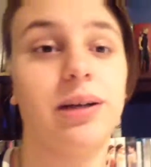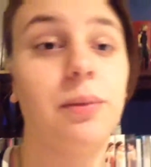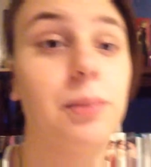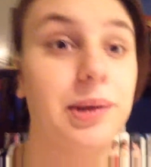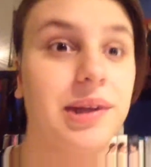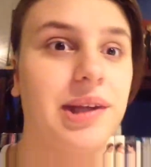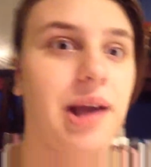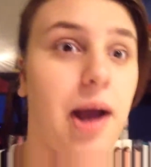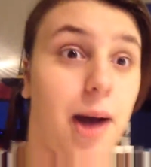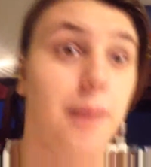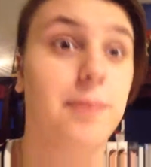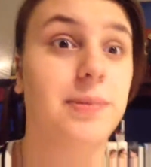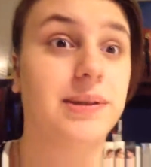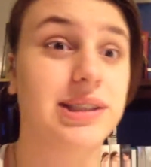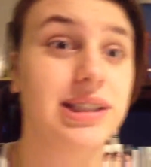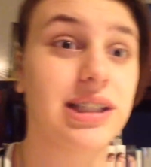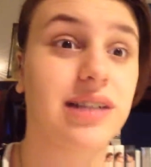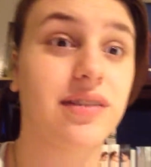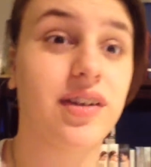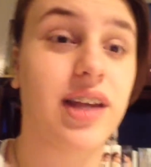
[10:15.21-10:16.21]
someone the
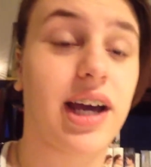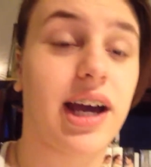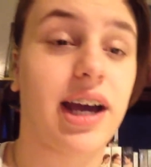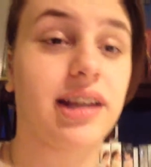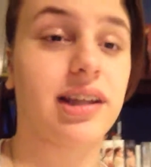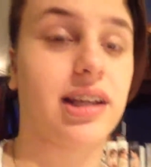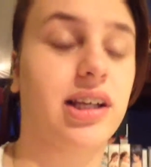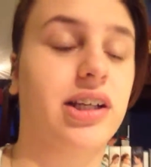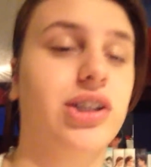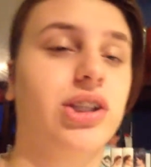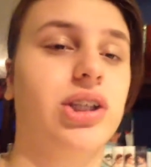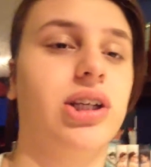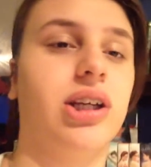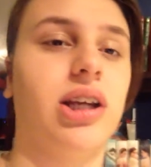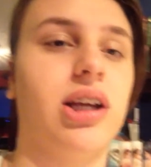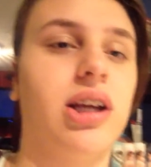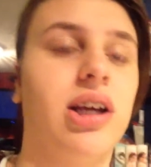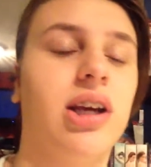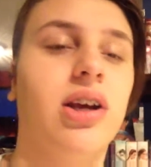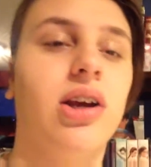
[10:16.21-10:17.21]
opposite of that,
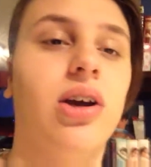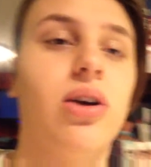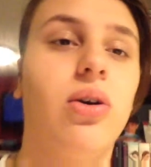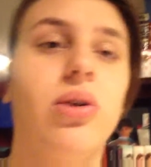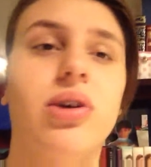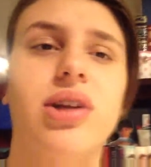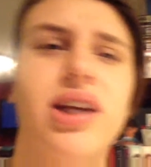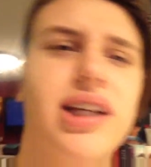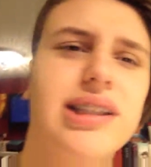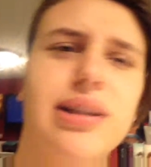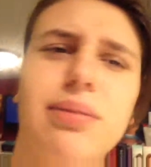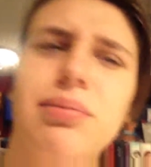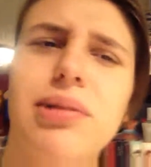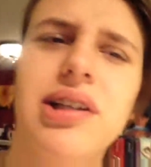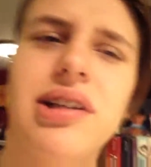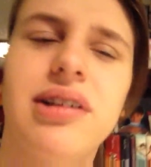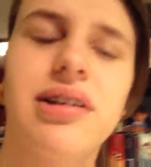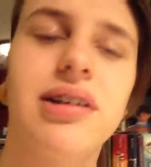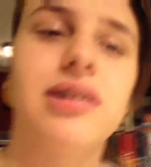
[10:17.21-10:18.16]
or like someone,